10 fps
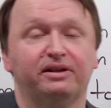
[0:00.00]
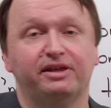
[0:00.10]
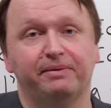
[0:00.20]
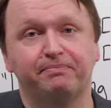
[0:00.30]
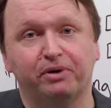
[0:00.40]

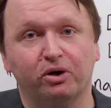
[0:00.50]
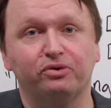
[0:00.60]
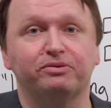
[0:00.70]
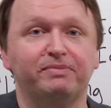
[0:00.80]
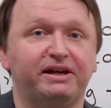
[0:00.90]
They
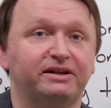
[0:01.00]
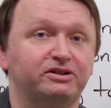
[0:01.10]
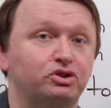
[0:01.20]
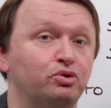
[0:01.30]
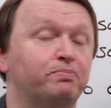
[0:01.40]
both mean
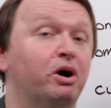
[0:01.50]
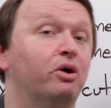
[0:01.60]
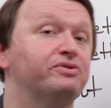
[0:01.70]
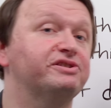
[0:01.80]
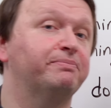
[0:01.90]
to
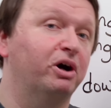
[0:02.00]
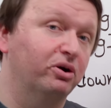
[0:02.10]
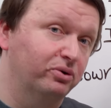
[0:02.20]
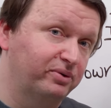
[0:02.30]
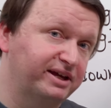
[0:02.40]

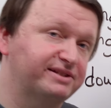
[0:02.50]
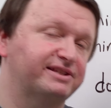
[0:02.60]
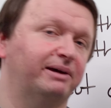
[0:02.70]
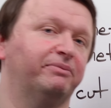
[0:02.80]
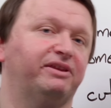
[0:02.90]
postpone
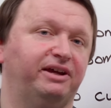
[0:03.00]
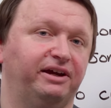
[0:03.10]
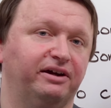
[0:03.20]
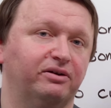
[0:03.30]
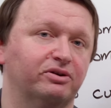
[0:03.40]

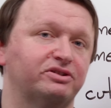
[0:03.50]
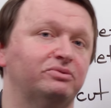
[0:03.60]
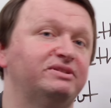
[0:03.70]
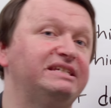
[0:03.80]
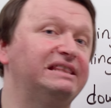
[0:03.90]
something or
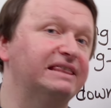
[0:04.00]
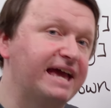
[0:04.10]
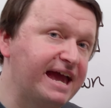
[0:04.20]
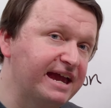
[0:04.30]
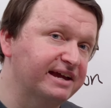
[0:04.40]
to
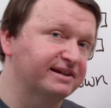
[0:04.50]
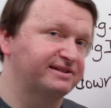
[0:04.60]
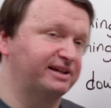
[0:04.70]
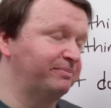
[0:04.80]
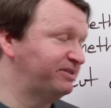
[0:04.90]
delay
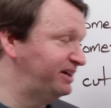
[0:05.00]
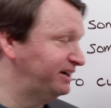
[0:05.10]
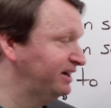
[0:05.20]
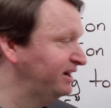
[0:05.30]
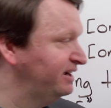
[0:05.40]

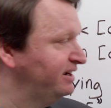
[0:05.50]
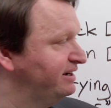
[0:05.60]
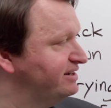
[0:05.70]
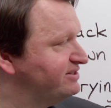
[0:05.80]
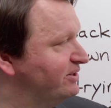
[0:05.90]
something.
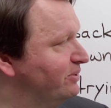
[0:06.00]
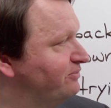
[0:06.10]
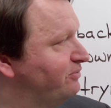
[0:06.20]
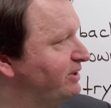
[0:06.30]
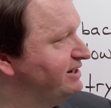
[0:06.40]
So,
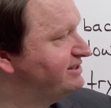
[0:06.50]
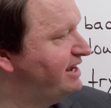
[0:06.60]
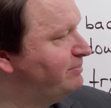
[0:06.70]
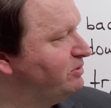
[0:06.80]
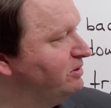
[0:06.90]
for
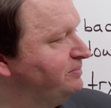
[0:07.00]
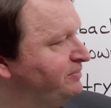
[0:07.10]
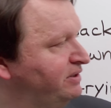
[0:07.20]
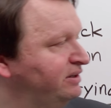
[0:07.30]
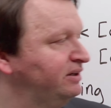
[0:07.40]
example,
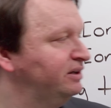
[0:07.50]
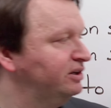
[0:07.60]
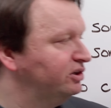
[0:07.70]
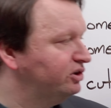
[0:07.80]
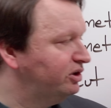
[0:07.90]

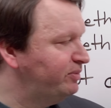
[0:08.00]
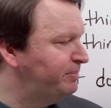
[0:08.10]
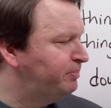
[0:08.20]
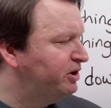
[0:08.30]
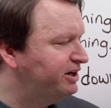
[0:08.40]
could
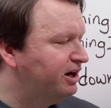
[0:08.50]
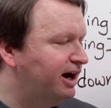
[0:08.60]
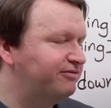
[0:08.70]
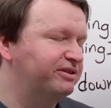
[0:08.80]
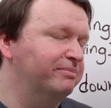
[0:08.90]
we put
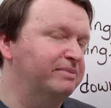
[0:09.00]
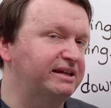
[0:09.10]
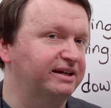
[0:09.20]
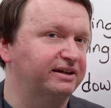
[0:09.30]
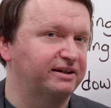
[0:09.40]
off the
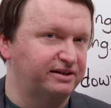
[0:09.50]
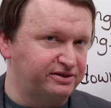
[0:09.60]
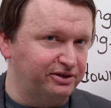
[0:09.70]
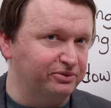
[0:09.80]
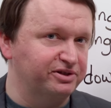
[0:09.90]
meeting
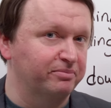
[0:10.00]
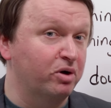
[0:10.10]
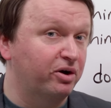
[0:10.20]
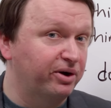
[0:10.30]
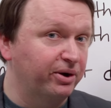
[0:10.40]
until
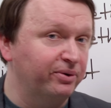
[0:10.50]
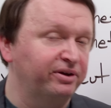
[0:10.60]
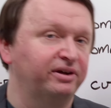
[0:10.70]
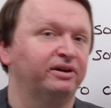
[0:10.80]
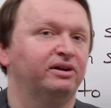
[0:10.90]
tomorrow?
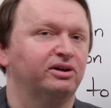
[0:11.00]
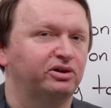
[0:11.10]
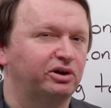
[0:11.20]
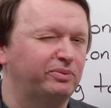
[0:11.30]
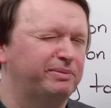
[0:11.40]

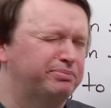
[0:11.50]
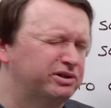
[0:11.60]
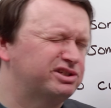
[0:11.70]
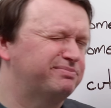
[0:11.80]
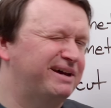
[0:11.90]
Could we
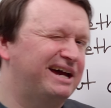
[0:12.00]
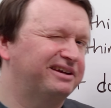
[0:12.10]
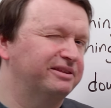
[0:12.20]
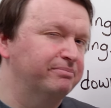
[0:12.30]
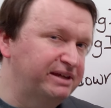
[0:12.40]
push
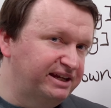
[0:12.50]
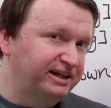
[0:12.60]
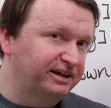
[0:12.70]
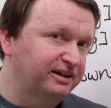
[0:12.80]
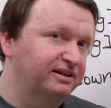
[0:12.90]
back the
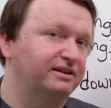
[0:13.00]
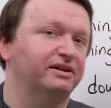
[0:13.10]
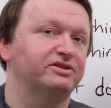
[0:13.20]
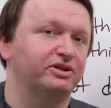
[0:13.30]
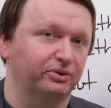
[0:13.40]
meeting
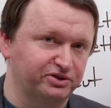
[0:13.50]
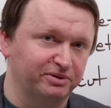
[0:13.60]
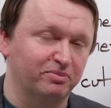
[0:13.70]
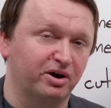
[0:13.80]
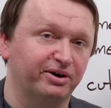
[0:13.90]
until
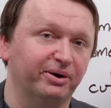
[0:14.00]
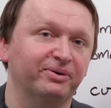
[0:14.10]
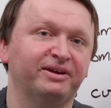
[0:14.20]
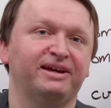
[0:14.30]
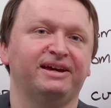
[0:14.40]
tomorrow?